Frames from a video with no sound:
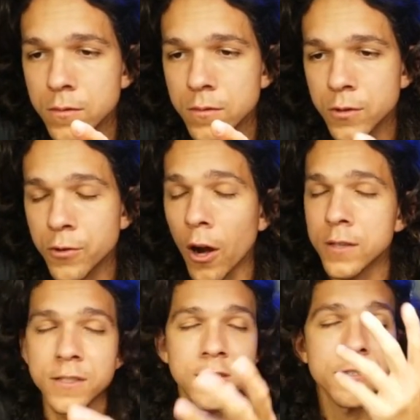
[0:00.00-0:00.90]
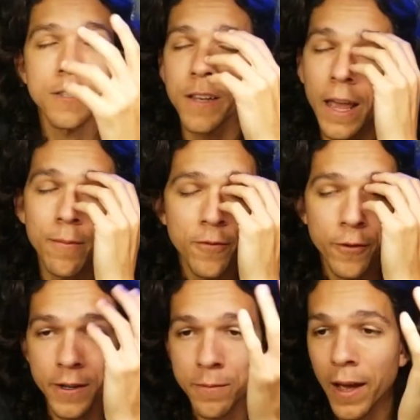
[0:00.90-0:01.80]
crosses. There's a name
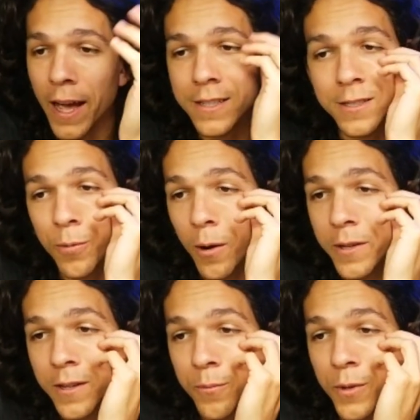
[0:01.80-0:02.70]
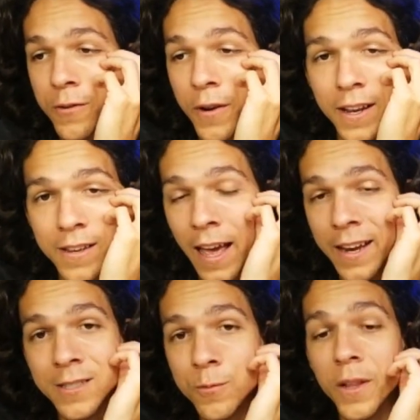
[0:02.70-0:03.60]
for it. Max is probably going to be great at
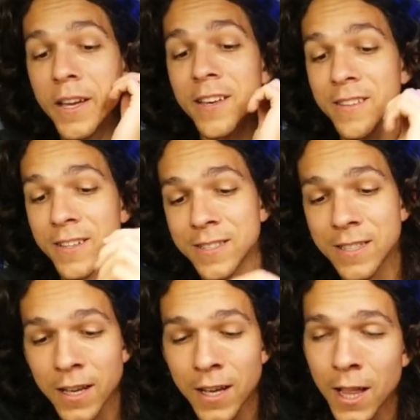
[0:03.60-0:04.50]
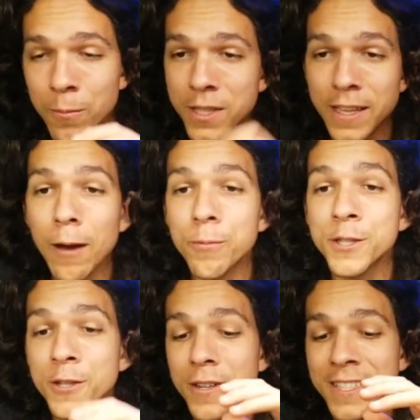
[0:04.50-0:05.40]
explaining this. But the
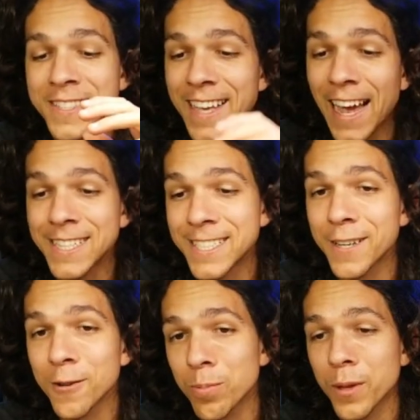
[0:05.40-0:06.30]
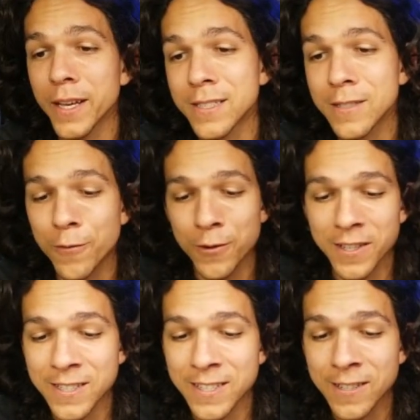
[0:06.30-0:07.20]
aperture is the ideal place for
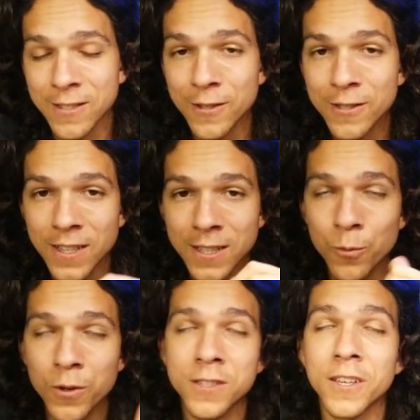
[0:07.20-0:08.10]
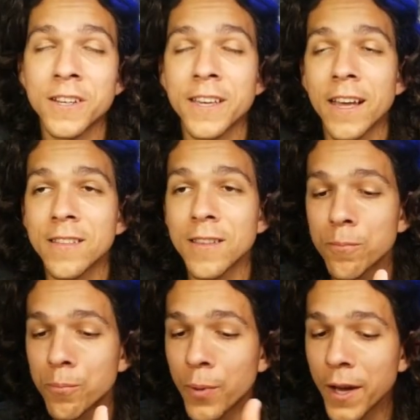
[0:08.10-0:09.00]
these inserts. It's where it's going to get the
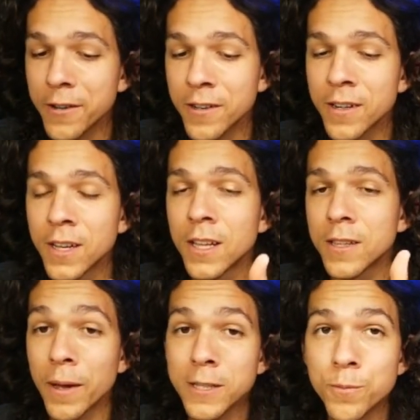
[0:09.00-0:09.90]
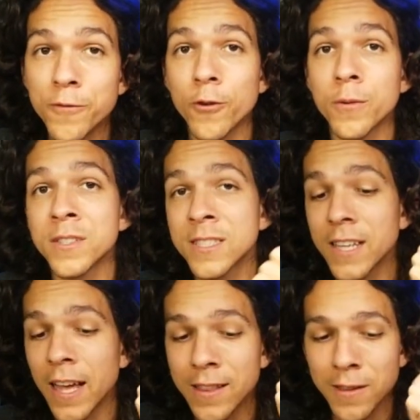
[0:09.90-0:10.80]
better, the best performance
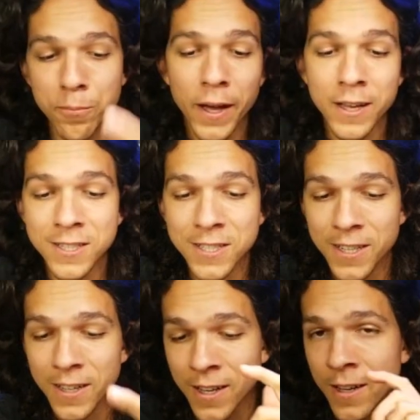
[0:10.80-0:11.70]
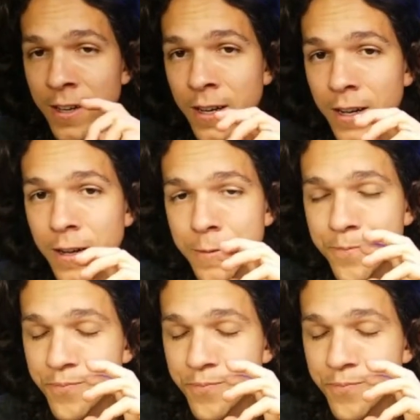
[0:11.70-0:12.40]
and the best uh,